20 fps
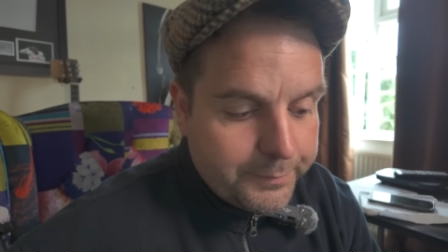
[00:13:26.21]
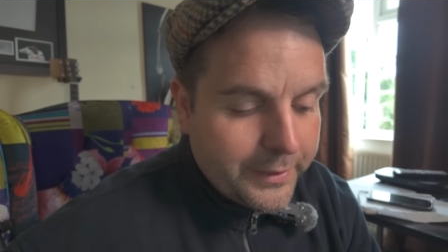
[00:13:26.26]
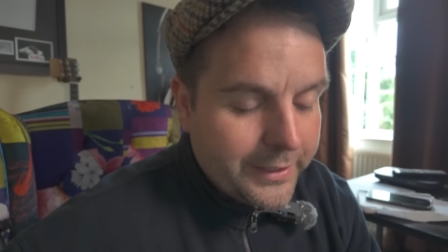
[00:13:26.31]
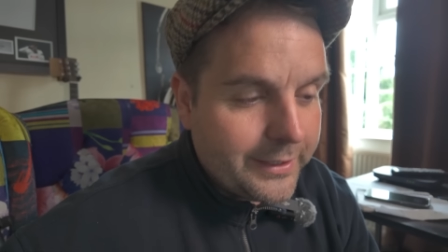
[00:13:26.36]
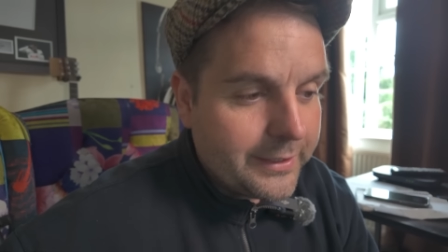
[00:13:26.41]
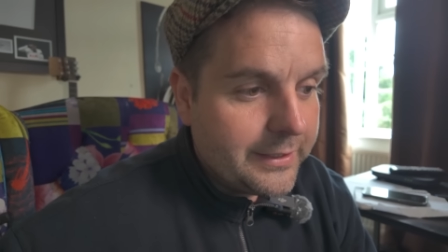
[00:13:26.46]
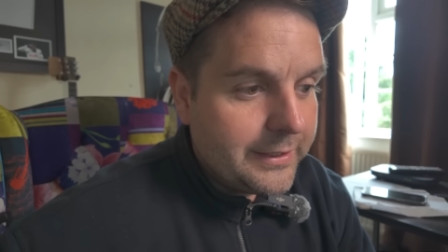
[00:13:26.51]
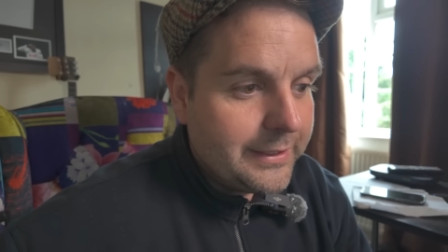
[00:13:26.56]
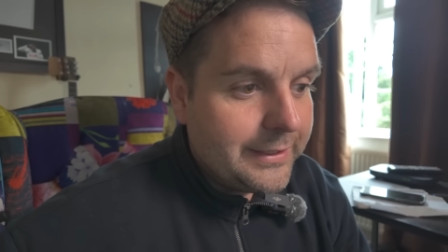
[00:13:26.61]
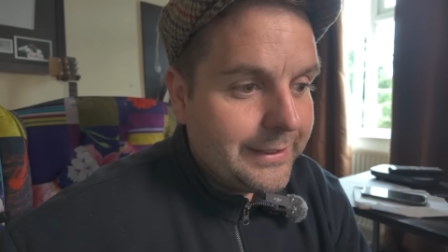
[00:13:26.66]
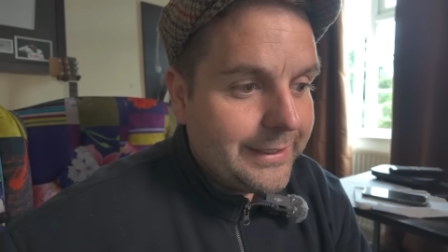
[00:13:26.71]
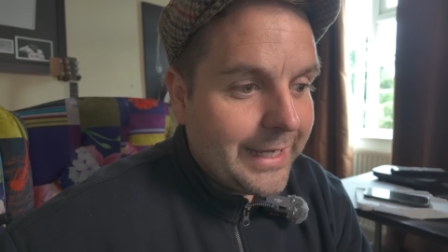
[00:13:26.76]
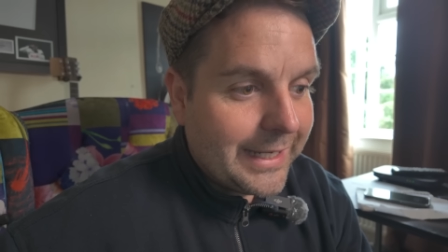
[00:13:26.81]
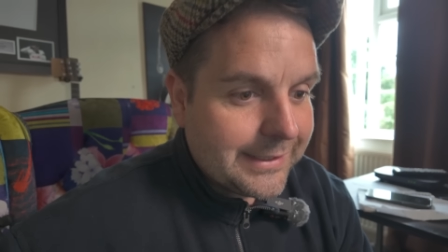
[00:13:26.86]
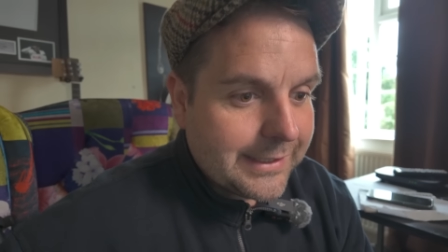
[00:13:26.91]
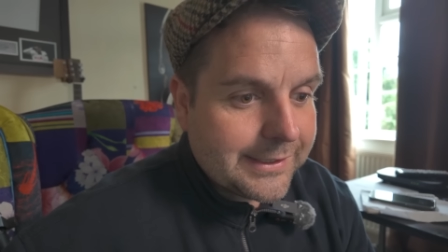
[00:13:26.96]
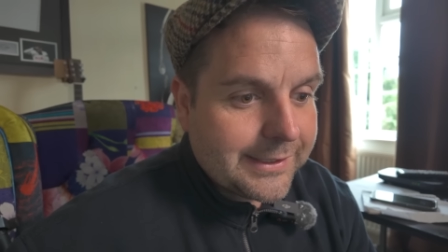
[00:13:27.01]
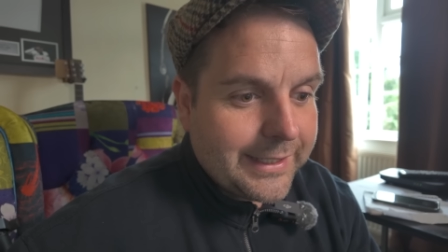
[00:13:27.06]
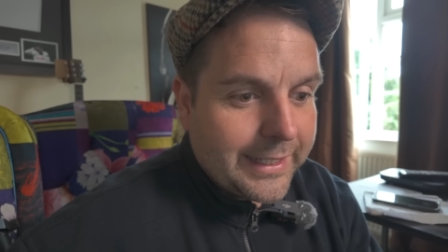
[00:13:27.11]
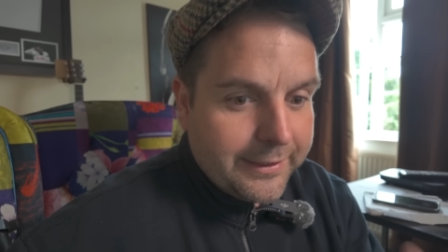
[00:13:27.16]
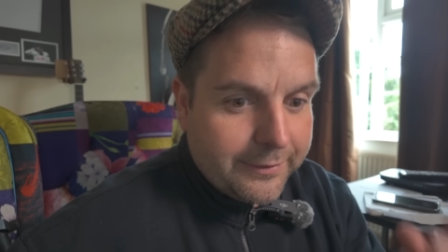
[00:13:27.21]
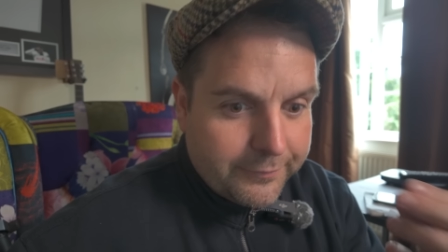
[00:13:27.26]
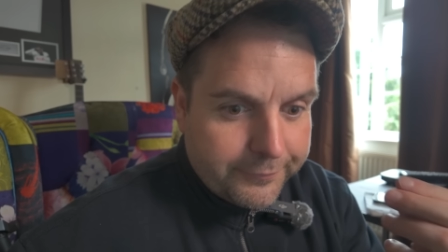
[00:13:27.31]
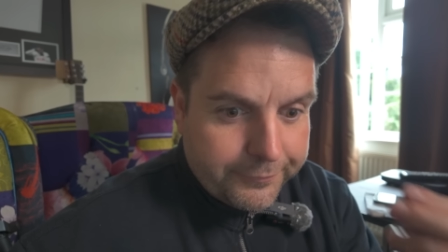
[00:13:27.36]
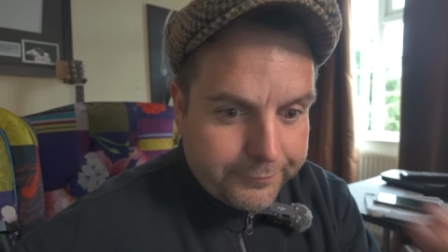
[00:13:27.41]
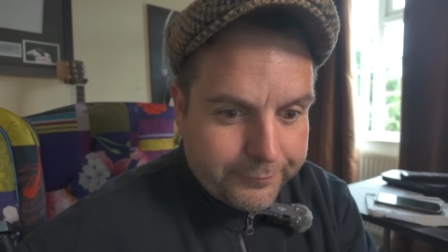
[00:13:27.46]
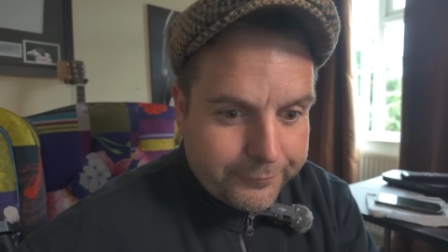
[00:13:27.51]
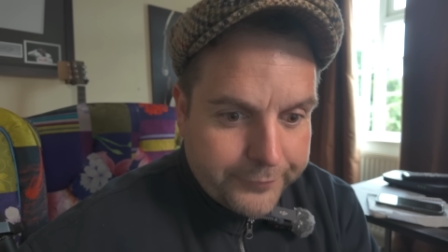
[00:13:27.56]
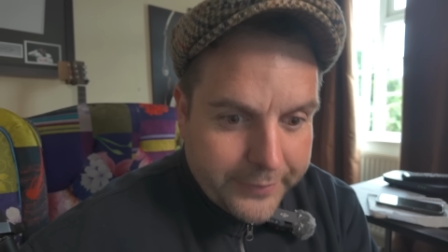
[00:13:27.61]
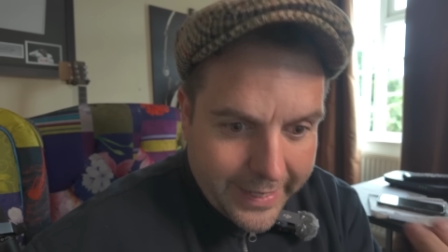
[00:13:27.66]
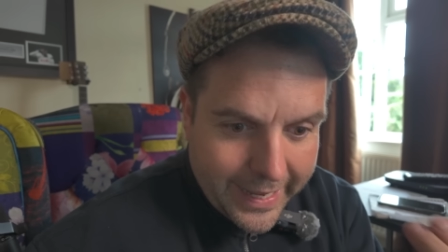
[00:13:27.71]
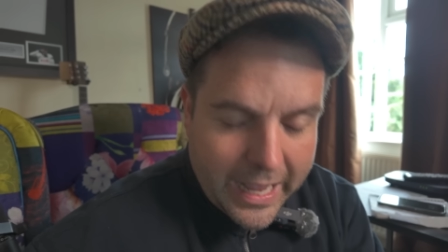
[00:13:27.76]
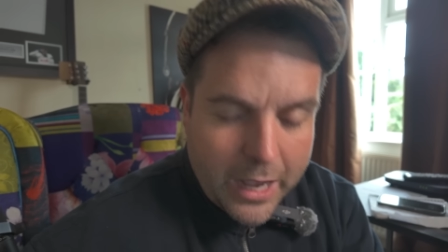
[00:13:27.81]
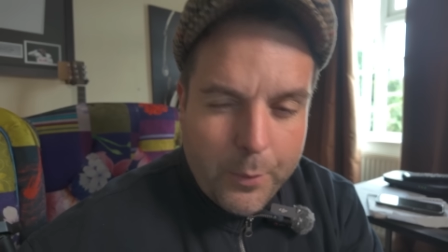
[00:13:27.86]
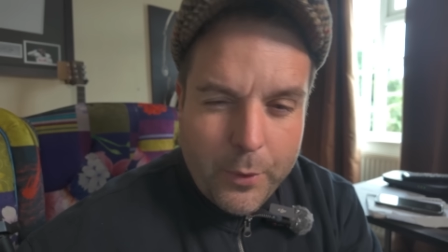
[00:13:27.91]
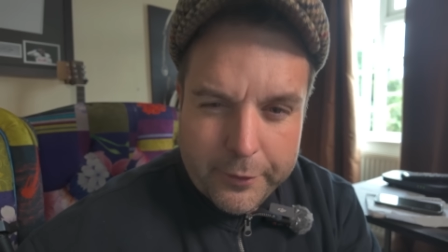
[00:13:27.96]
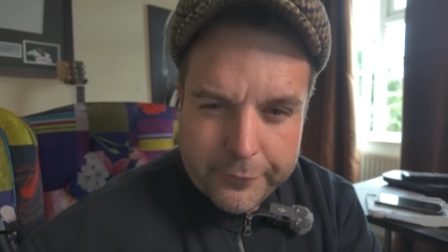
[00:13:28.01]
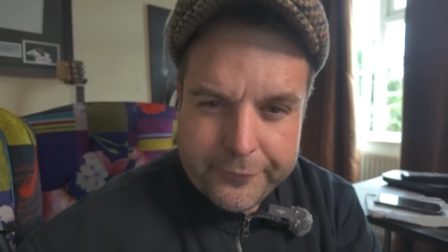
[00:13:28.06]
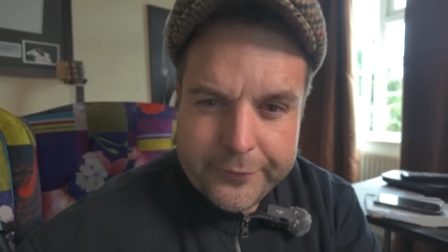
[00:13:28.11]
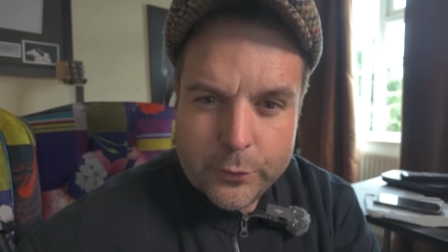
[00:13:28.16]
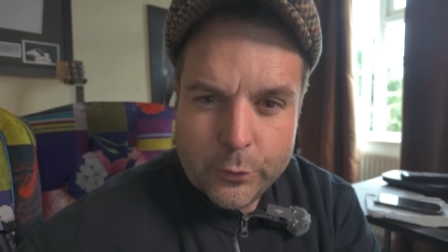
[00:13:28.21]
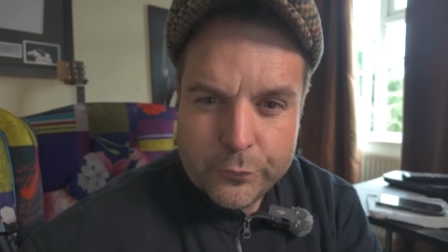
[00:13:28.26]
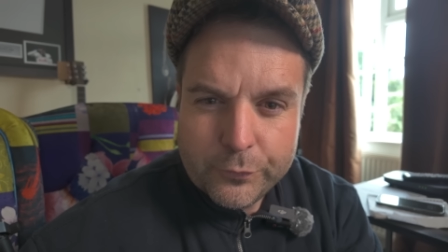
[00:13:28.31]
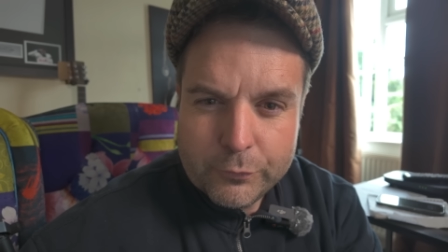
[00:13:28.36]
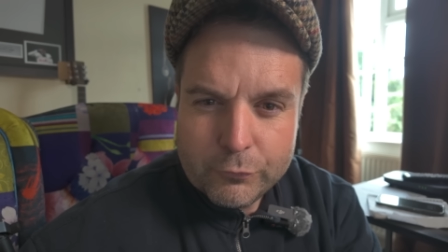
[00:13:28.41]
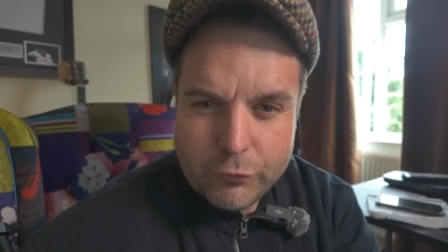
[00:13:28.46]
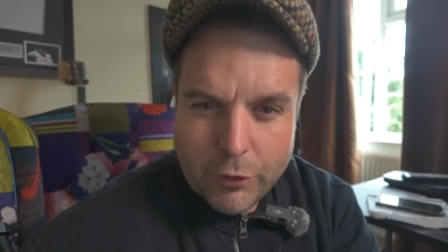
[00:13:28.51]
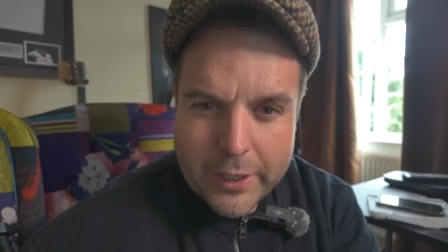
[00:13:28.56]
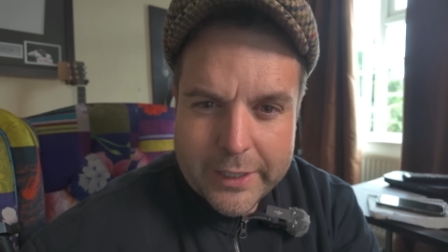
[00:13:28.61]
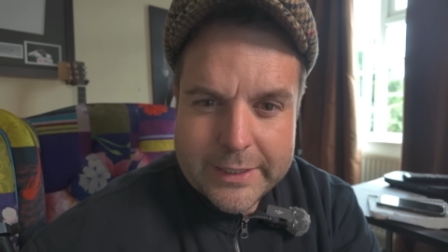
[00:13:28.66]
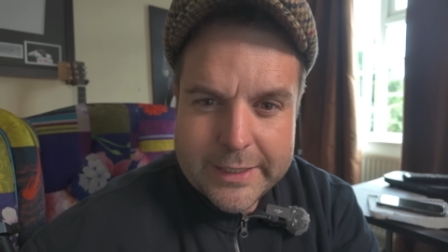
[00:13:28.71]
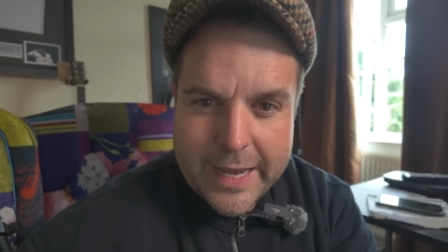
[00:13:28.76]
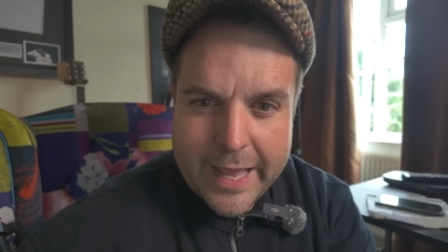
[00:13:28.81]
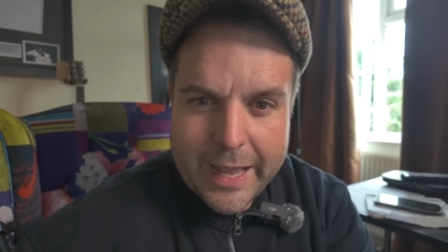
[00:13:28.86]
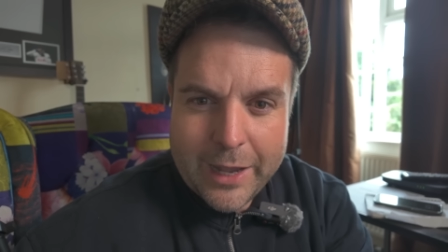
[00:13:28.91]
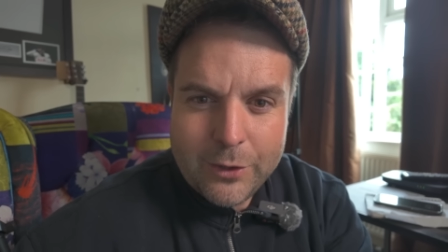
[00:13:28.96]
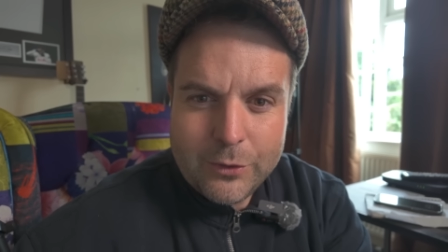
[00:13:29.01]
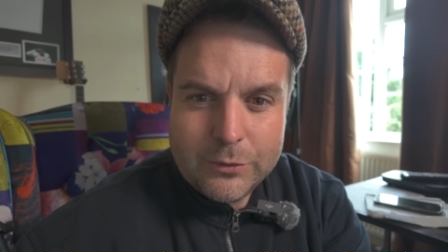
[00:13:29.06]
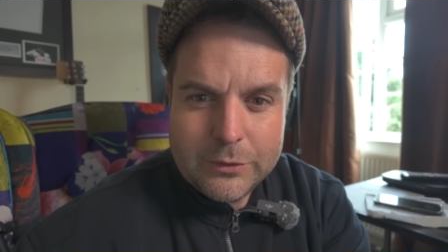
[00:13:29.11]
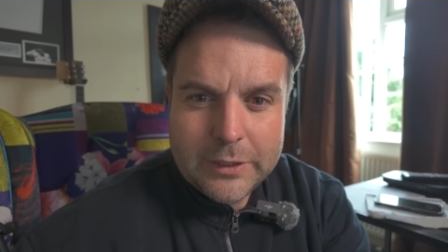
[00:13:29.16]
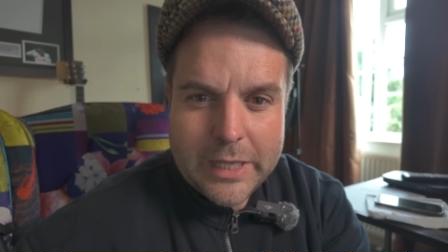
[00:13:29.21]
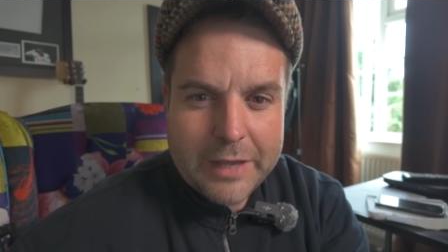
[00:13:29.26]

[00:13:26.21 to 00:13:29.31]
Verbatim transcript: But as I say, for how I feel right now,